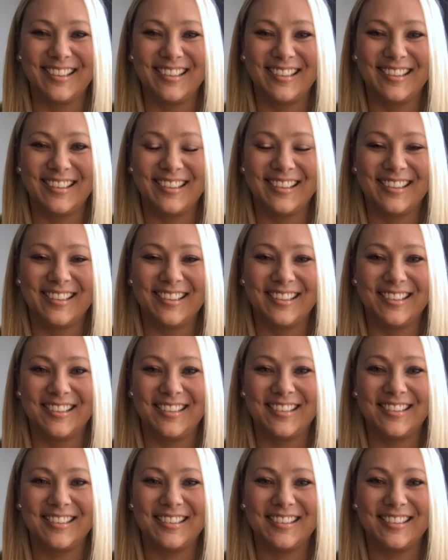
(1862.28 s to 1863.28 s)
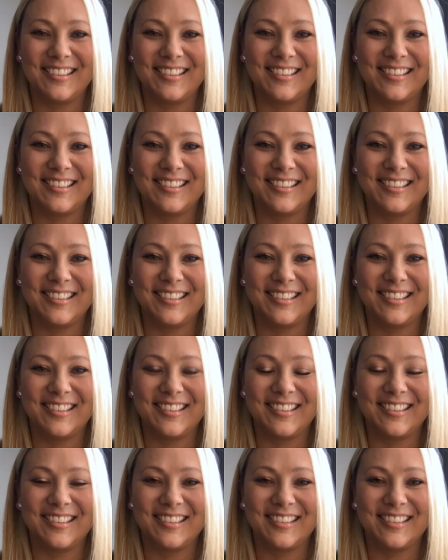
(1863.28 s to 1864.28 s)

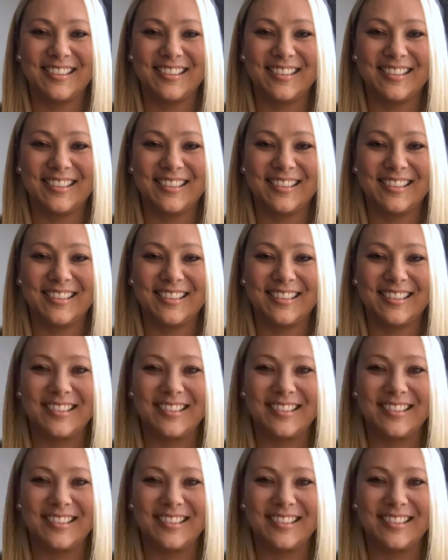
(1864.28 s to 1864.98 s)
The person shown says nothing.